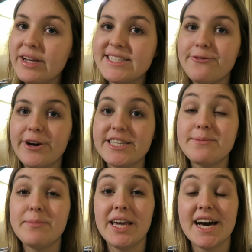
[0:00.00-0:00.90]
reason
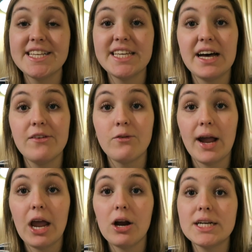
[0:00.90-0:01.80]
was because of
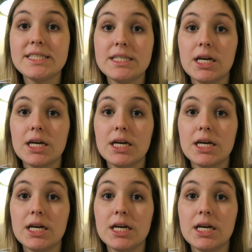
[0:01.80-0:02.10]
rare